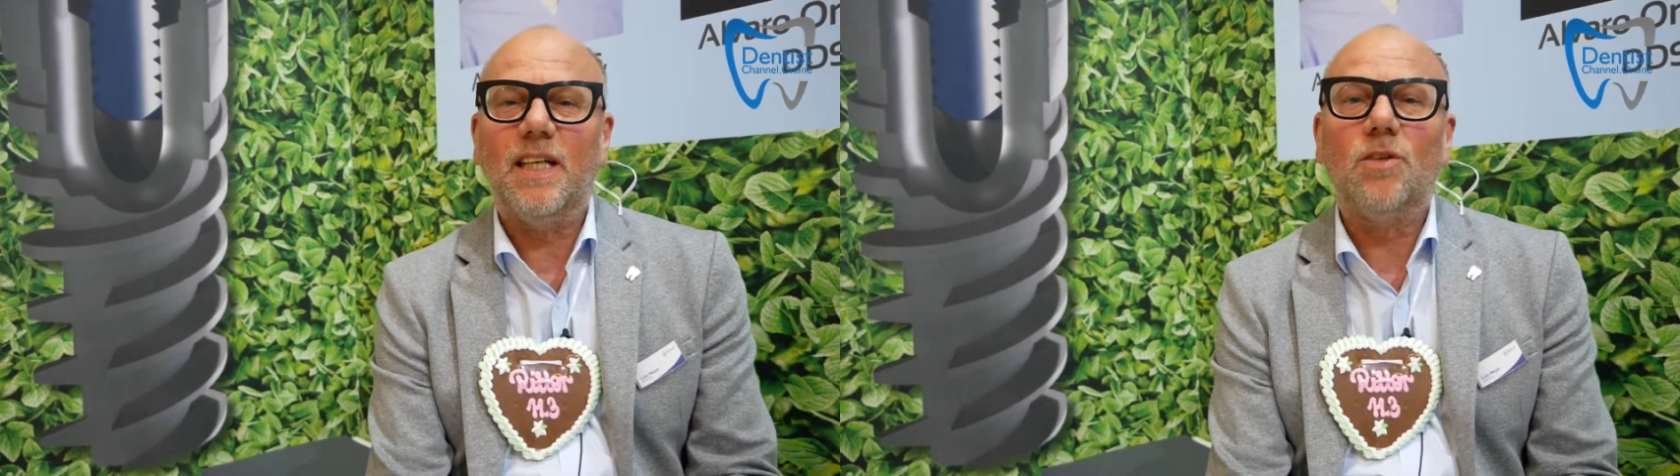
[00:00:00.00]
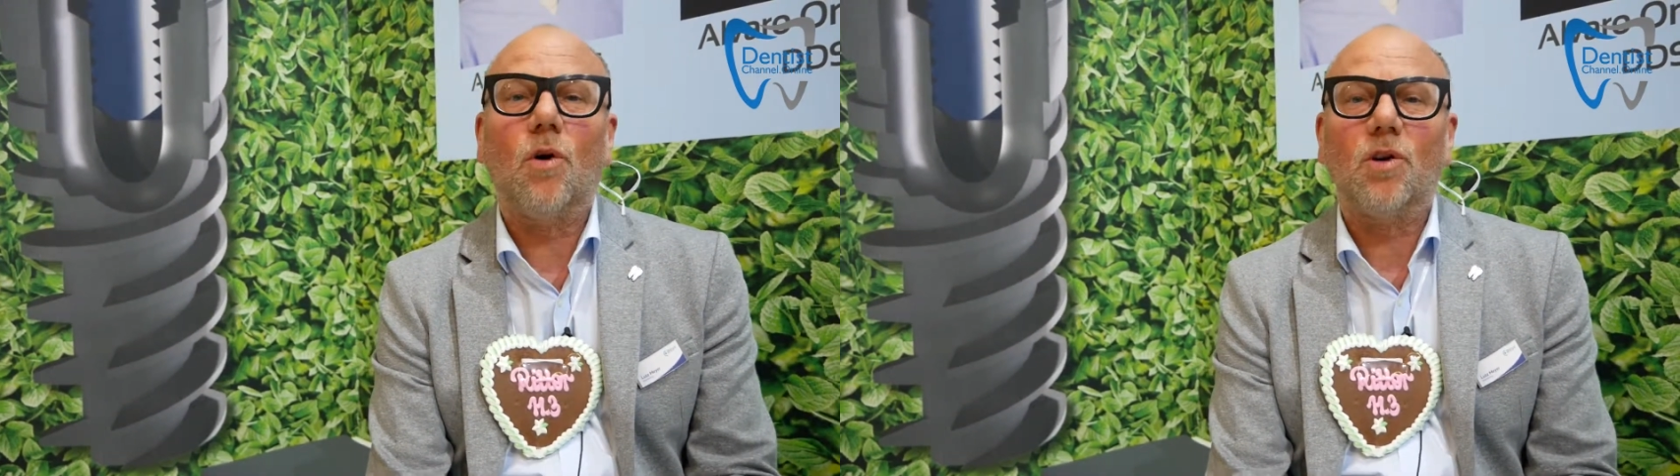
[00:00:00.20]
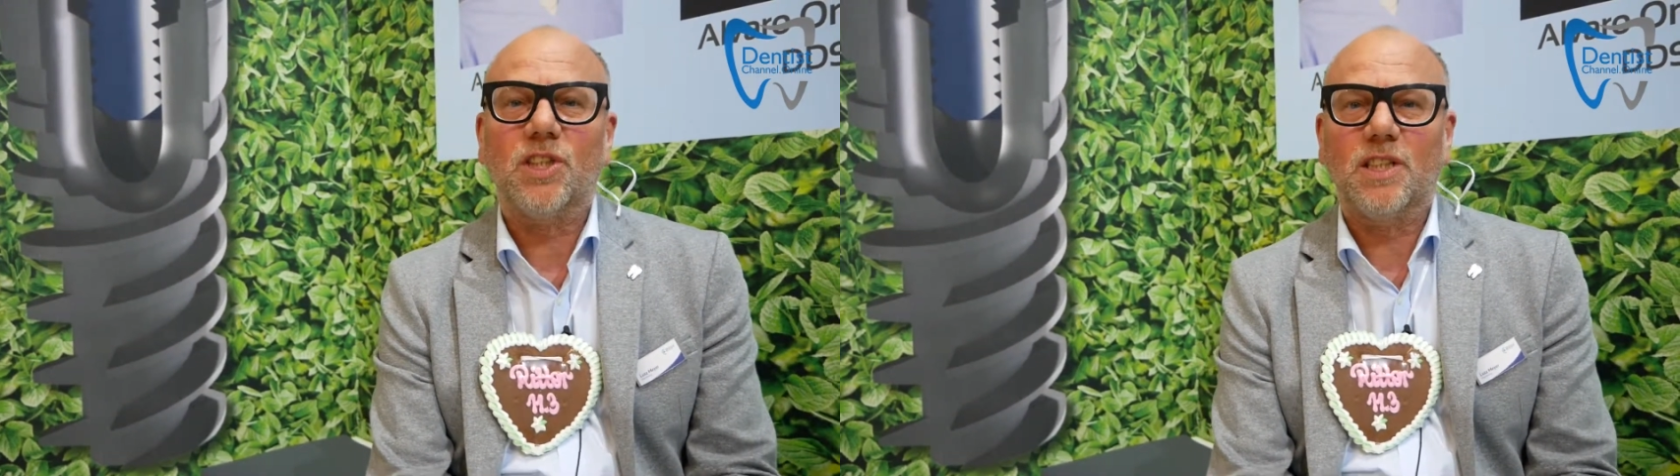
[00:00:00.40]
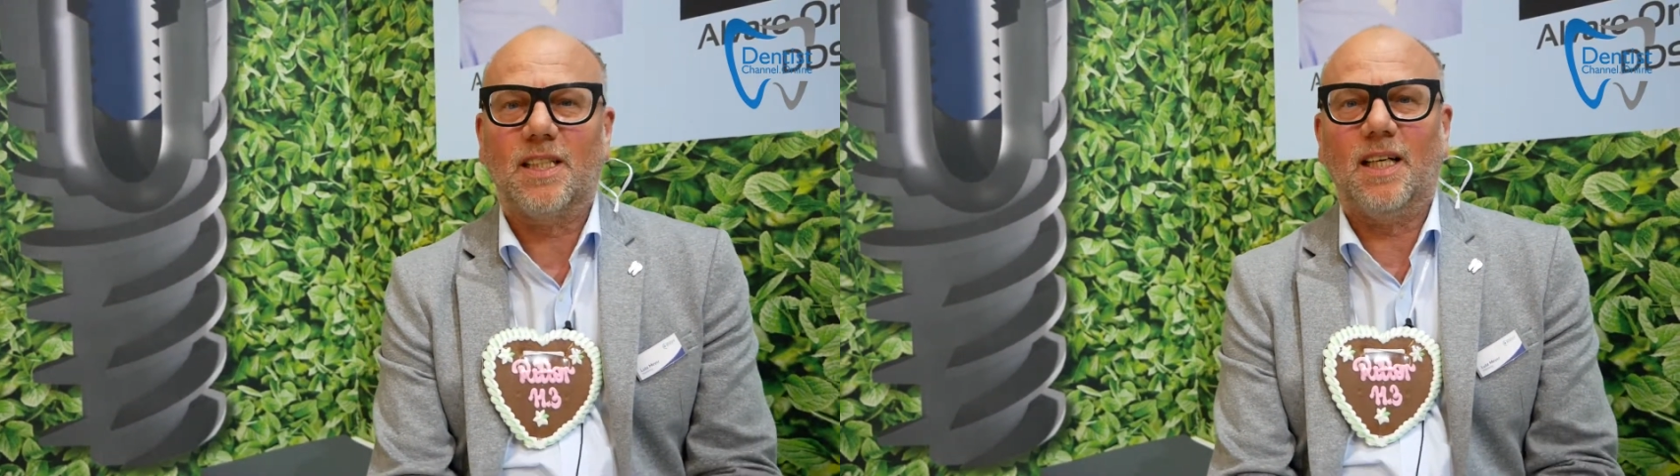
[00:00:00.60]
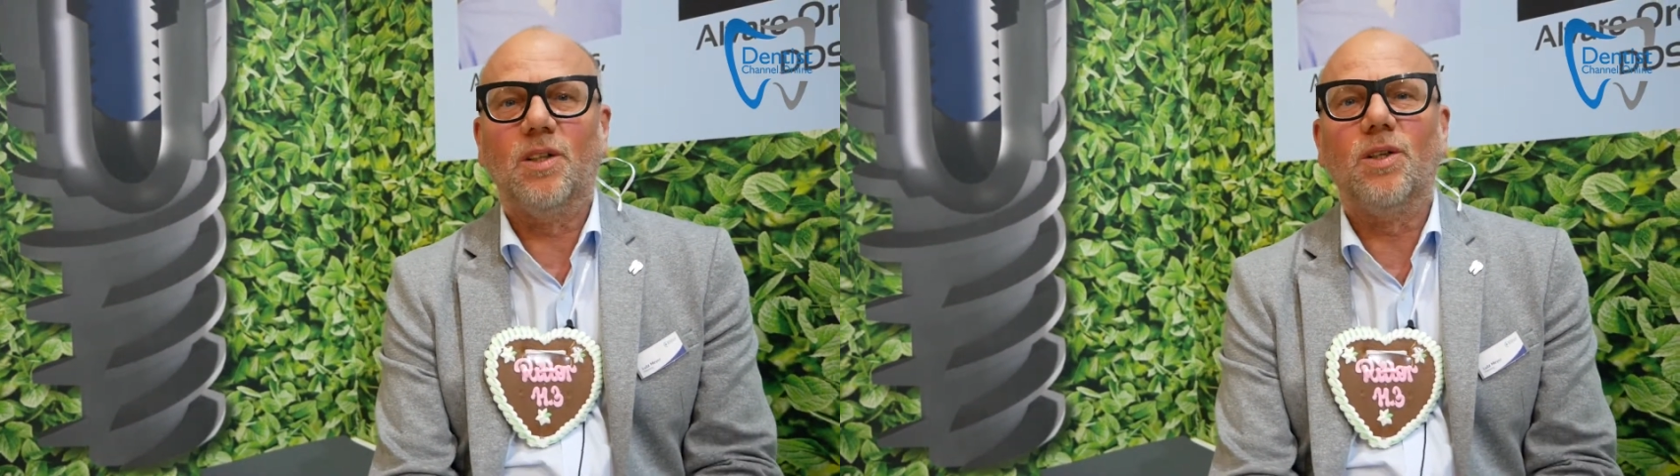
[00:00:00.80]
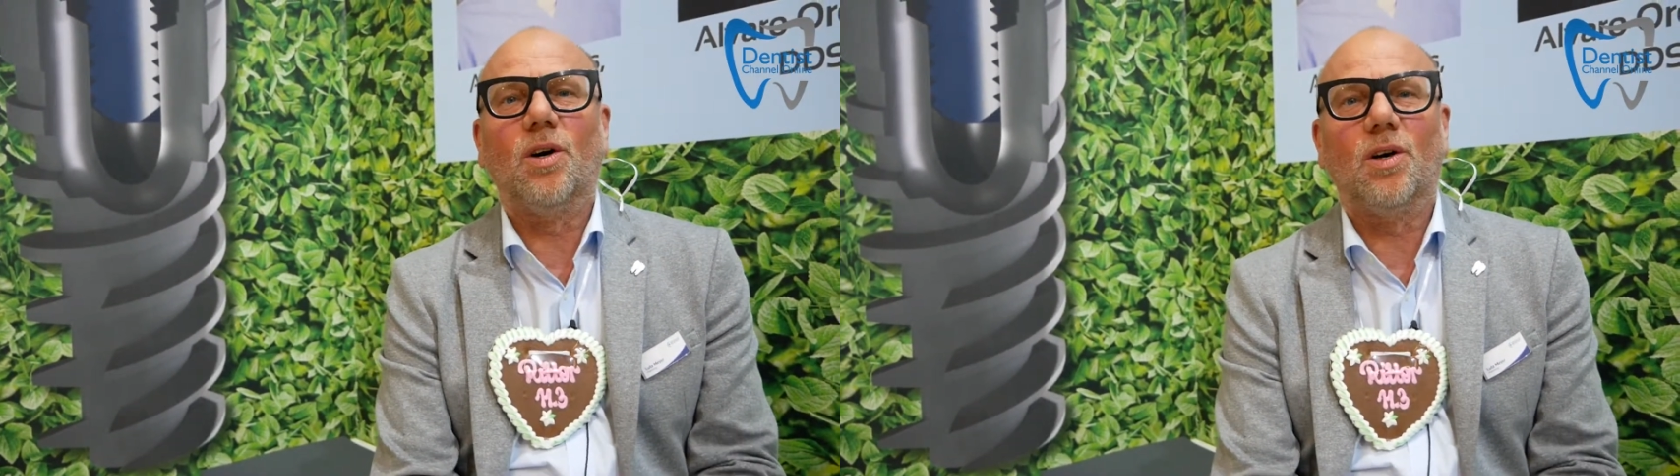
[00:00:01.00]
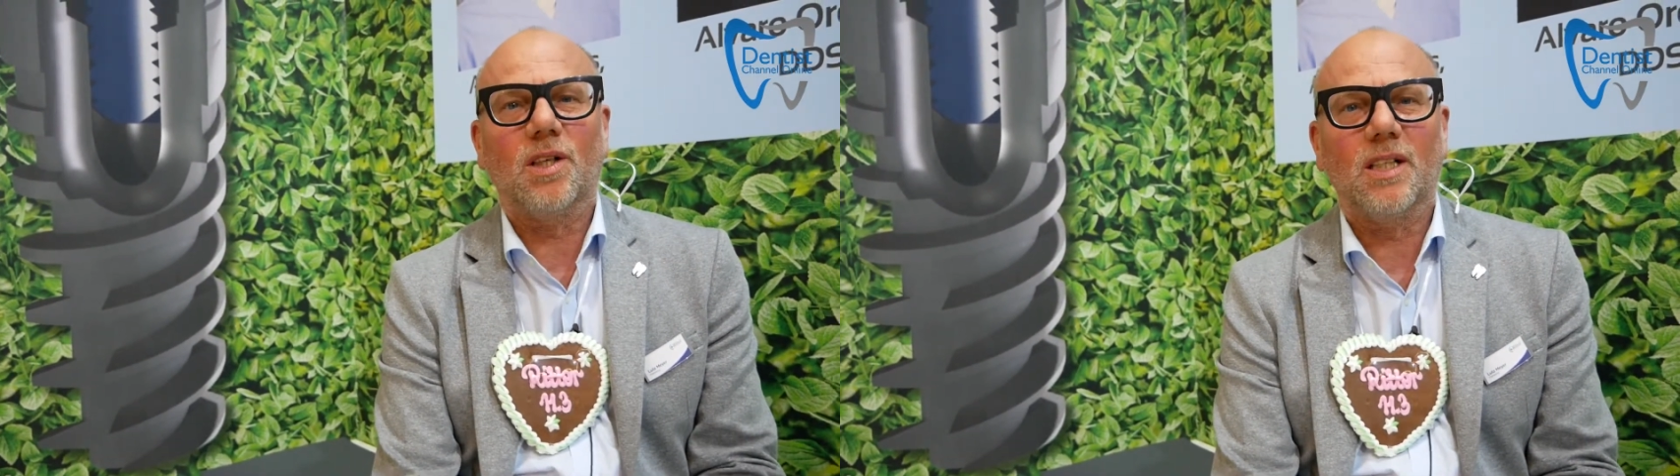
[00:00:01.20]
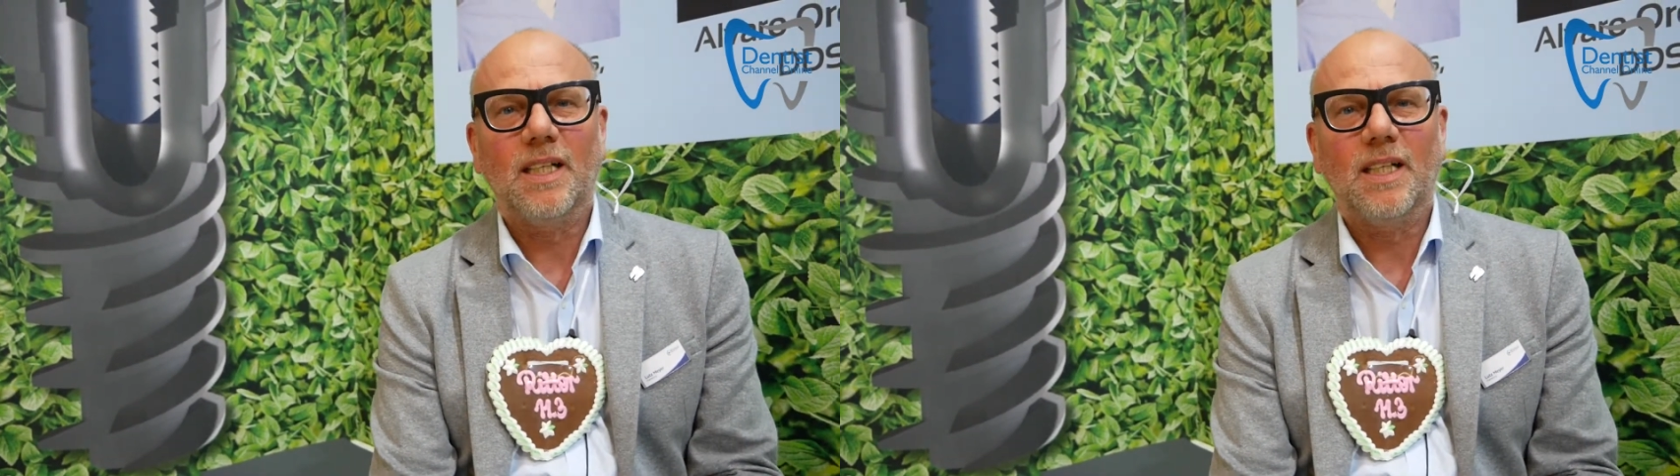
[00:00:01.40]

in Rochester, New York.